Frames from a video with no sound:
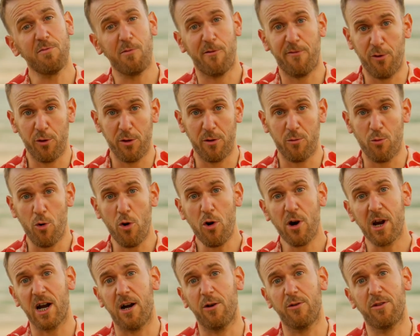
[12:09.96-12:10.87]
before the
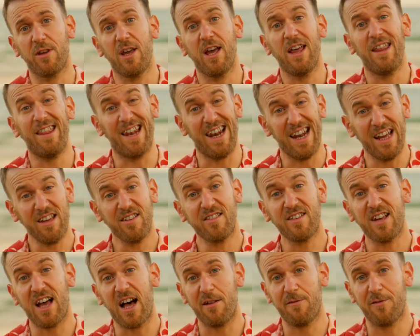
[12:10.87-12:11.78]
workout, the
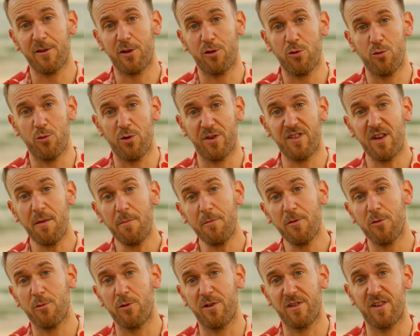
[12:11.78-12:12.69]
less alpha 2
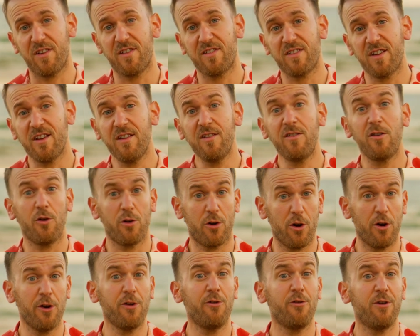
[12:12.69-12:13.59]
receptor resistance you're
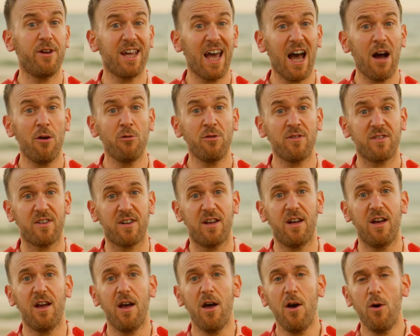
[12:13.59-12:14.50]
going to encounter.
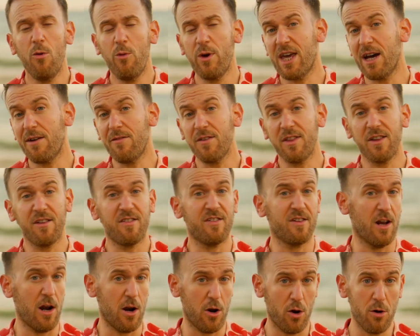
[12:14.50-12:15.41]
We cover this
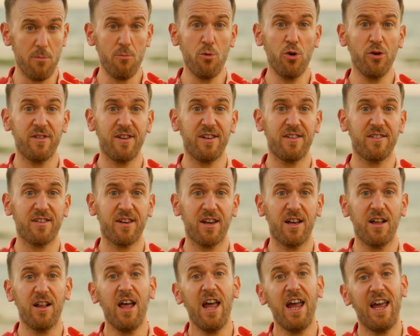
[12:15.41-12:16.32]
in a lot more
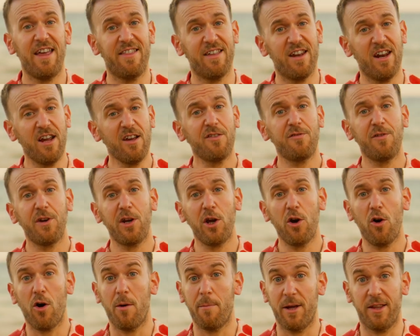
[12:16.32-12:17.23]
detail in the next
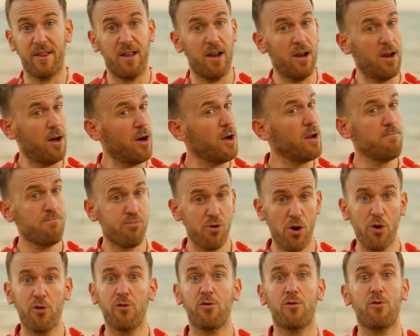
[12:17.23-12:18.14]
video about the Lion
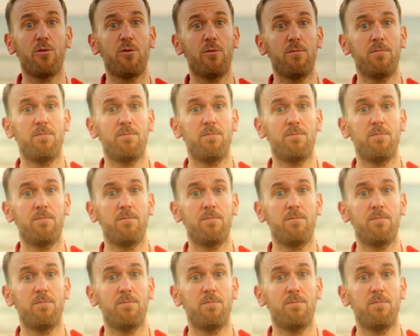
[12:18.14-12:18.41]
Protocol.